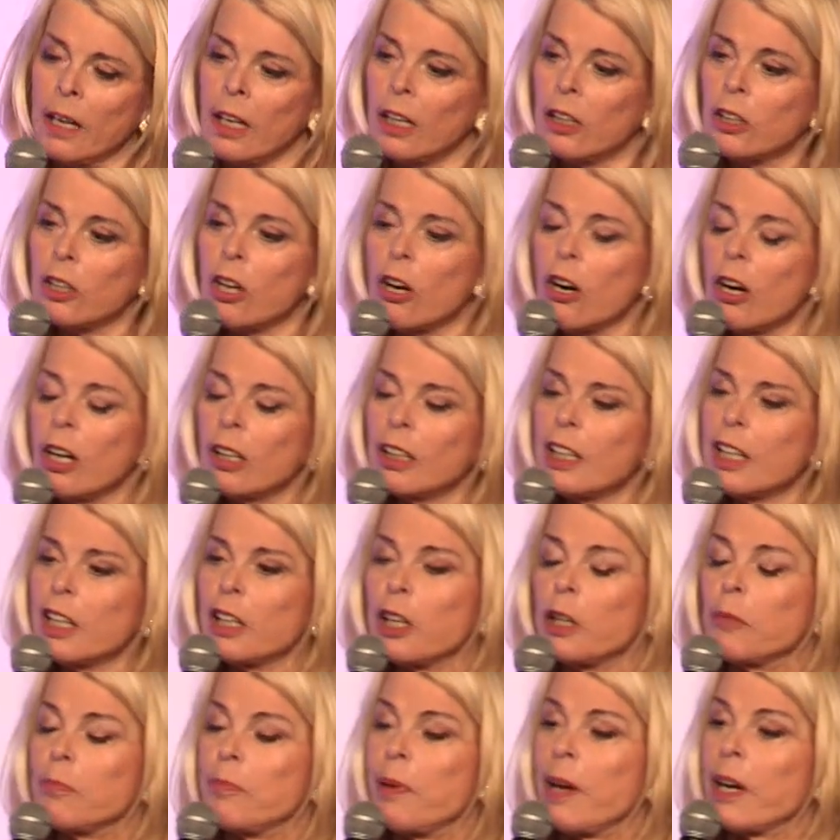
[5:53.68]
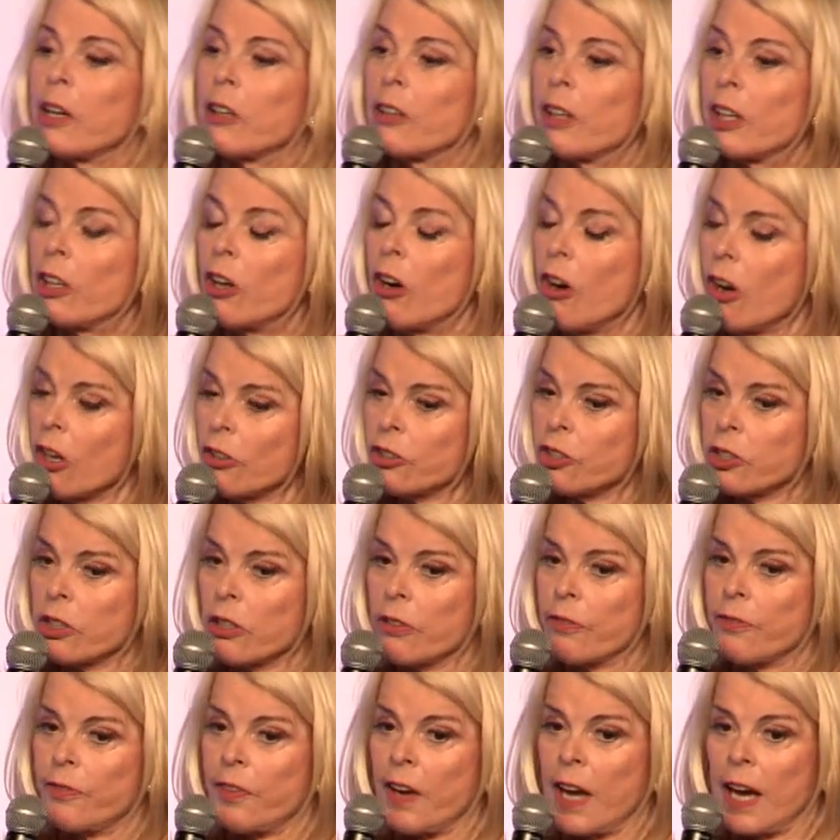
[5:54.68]
Carlin and Perry also
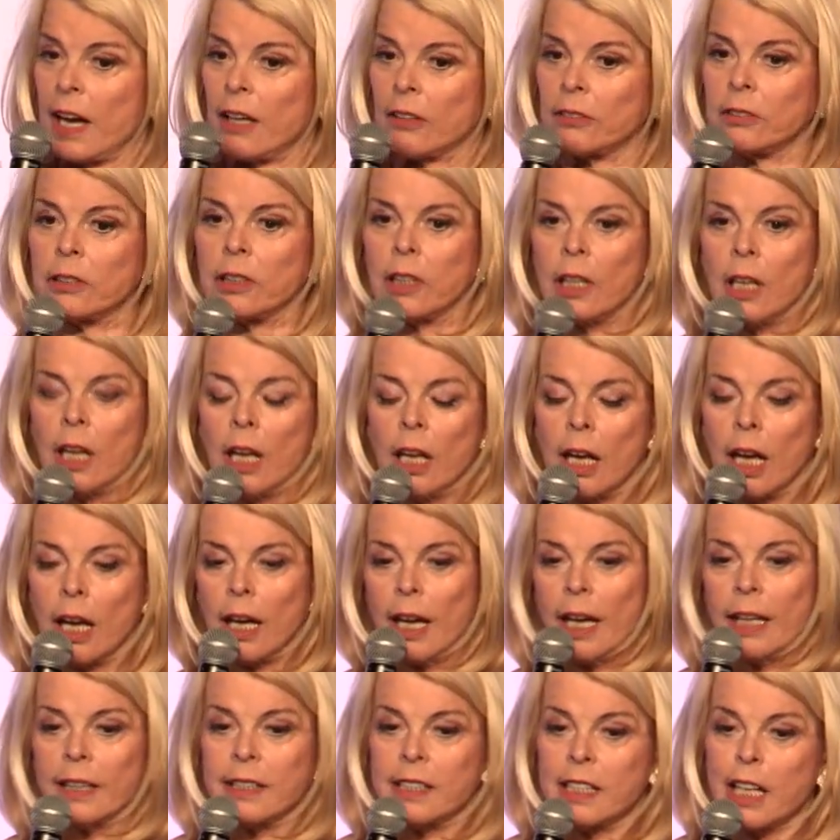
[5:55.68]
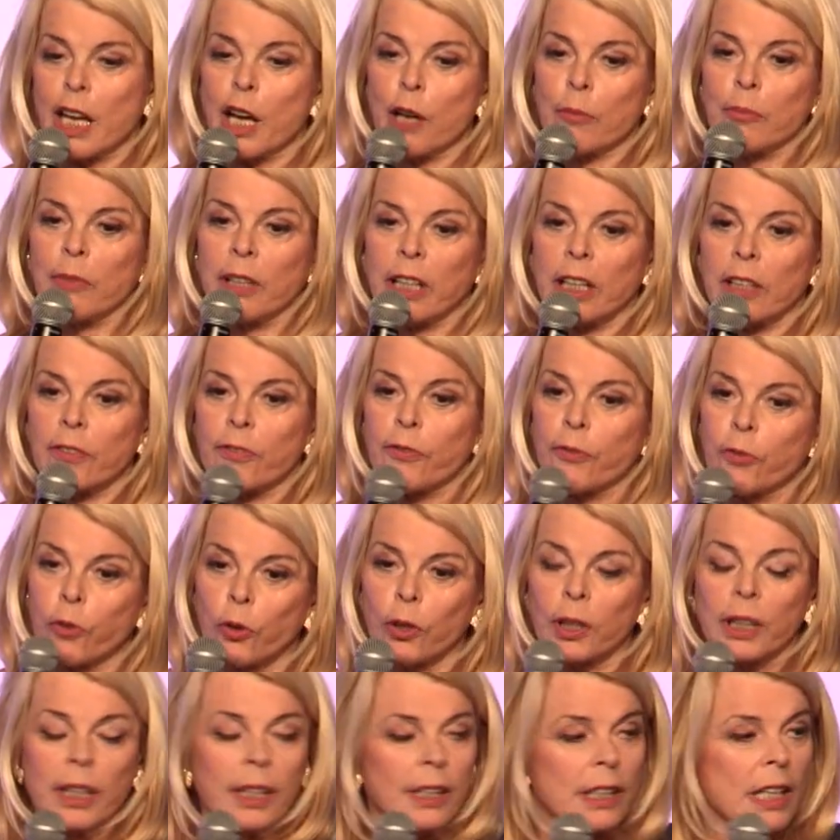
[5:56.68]
found, examining
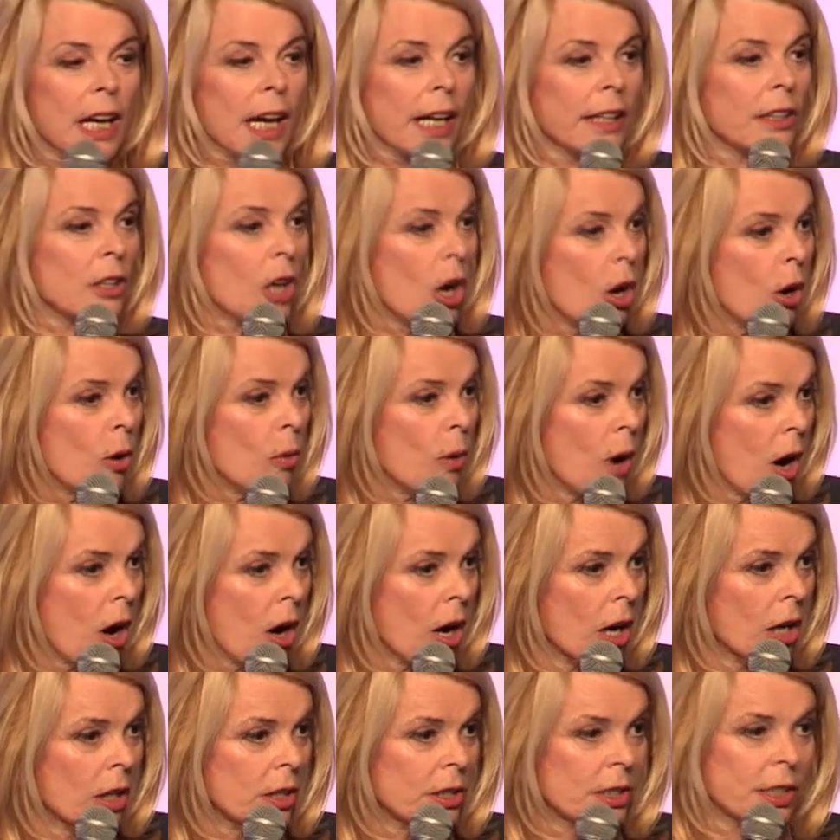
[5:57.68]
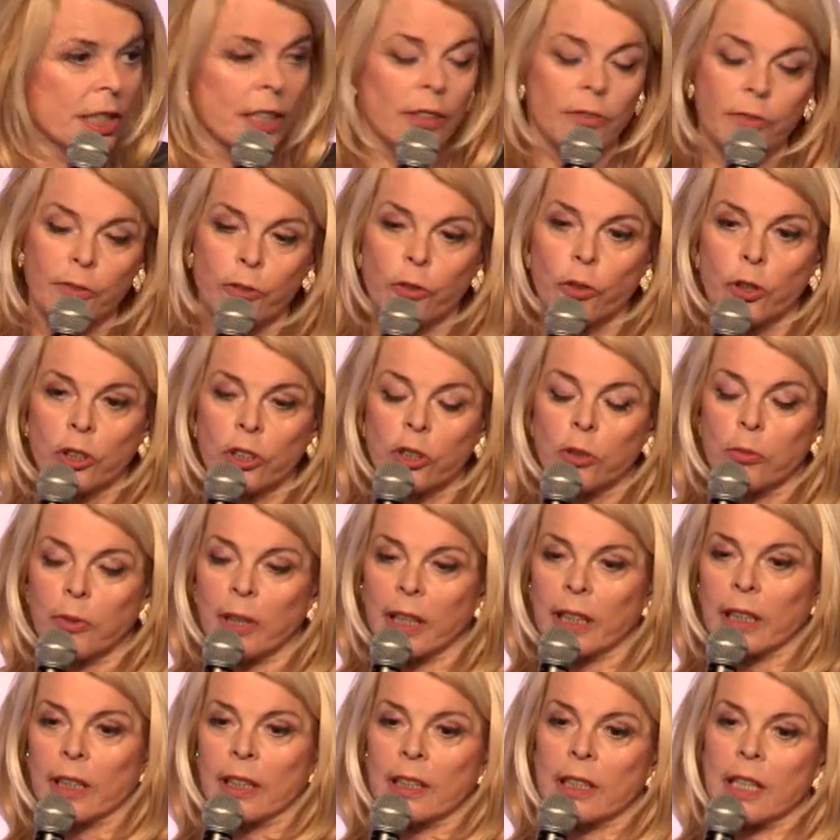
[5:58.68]
49 ORs in 4 New
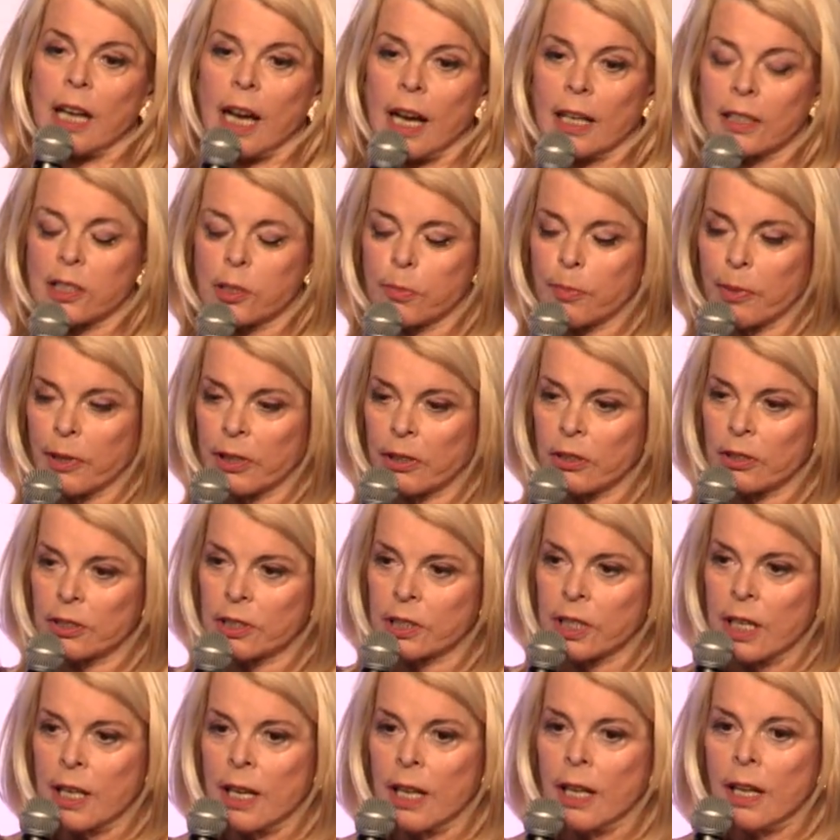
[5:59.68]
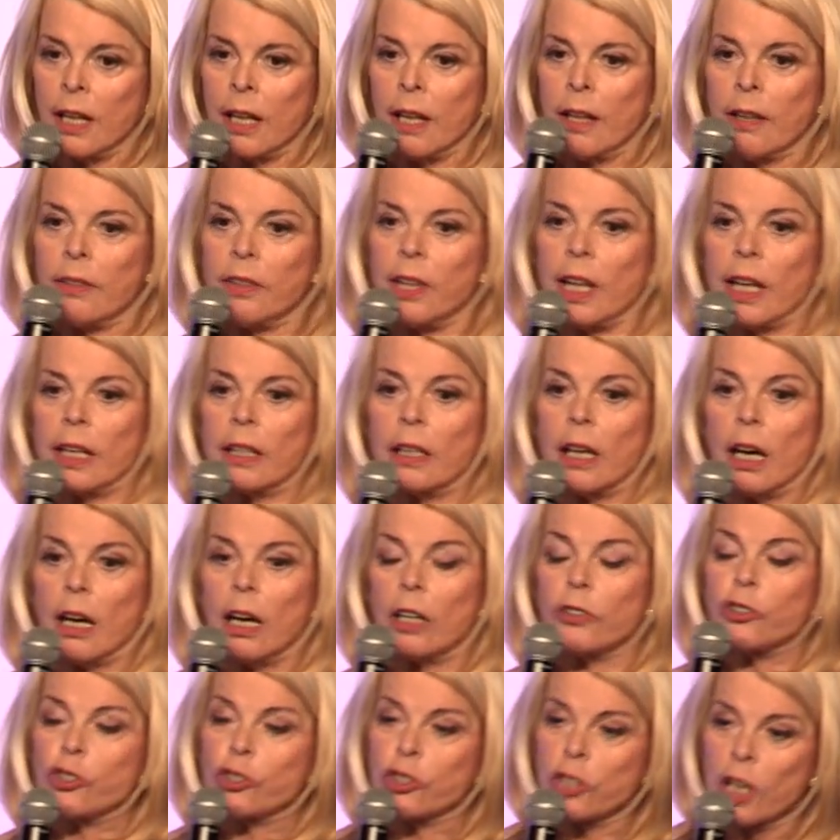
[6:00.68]
England hospitals, that
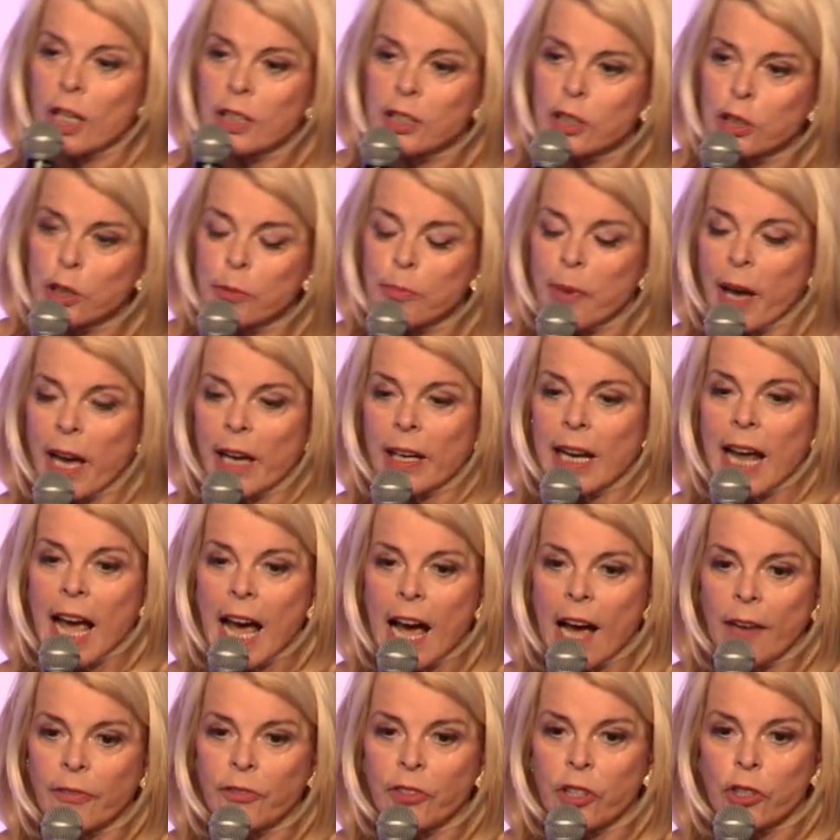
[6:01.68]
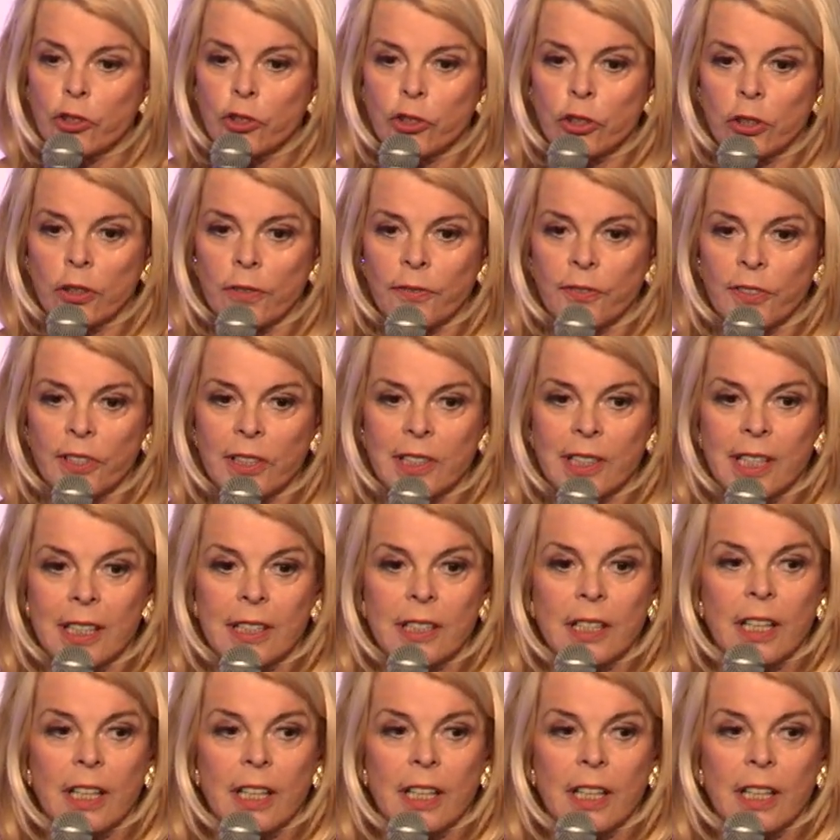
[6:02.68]
just about half the surfaces